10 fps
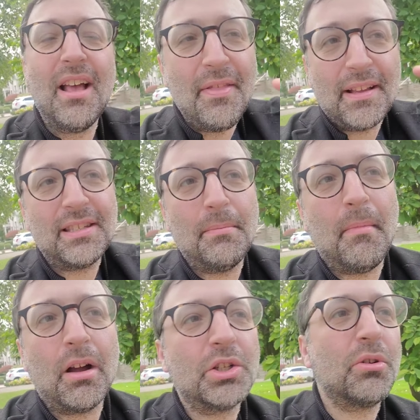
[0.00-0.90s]
That's the
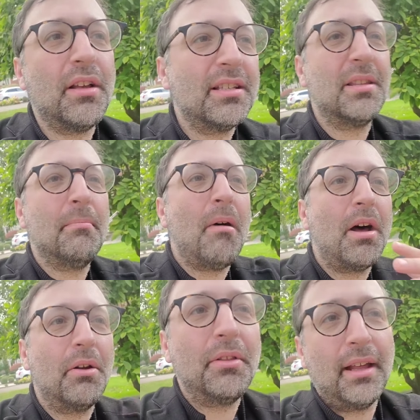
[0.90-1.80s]
mantra, that's the
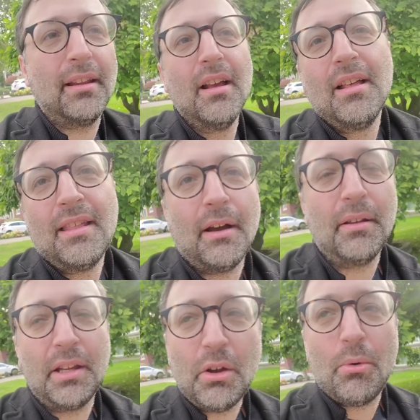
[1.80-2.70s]
motto that
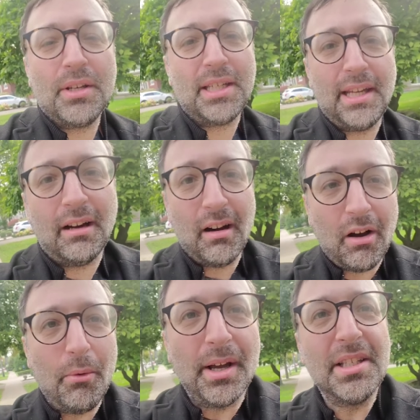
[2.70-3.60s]
you always hear,
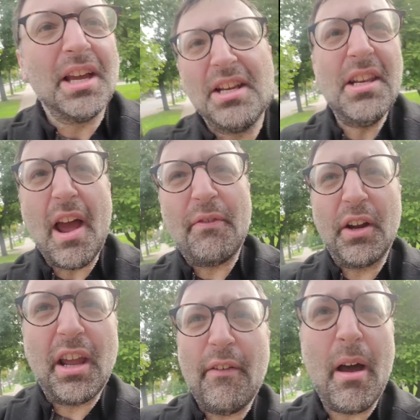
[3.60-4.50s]
always never
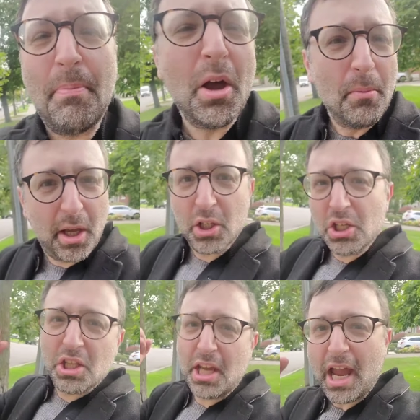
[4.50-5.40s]
give up, because
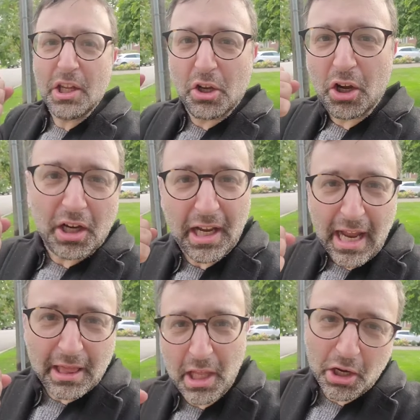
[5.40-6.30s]
in the end you're gonna
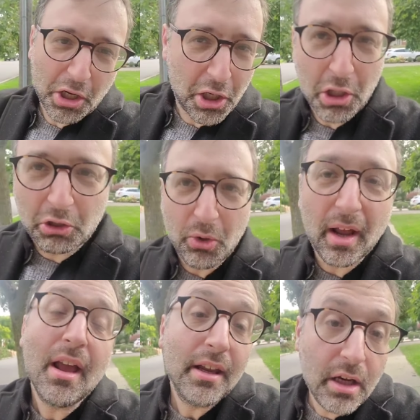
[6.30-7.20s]
get there, you're gonna do
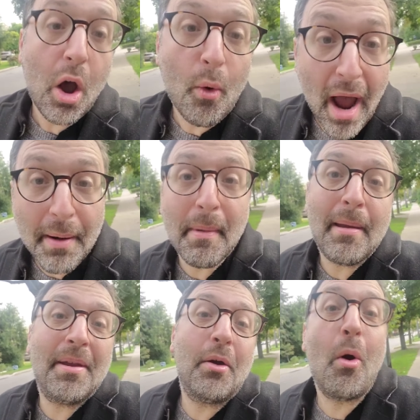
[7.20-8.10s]
it. You know what?
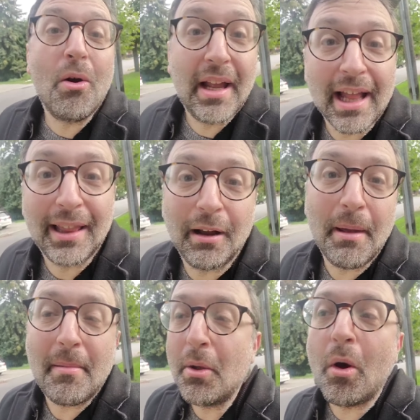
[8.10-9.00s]
Maybe you won't get there,
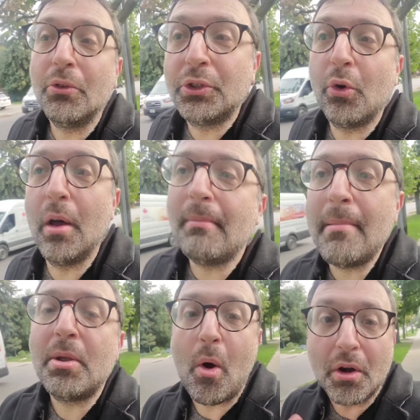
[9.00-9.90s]
maybe you won't do it,
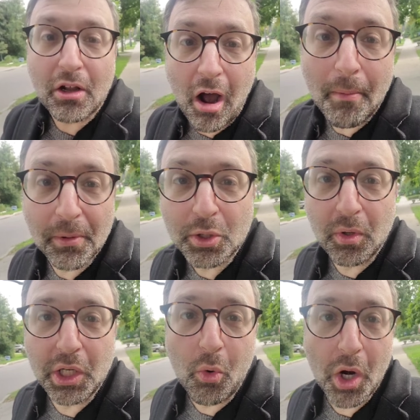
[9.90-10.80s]
maybe you won't accomplish
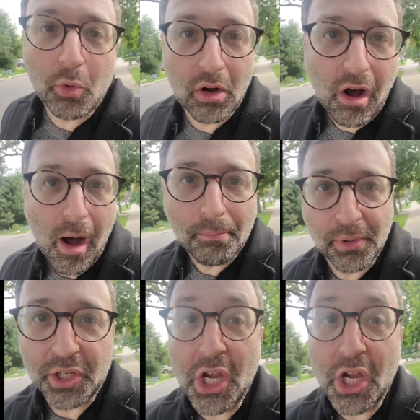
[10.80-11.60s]
what you want to accomplish.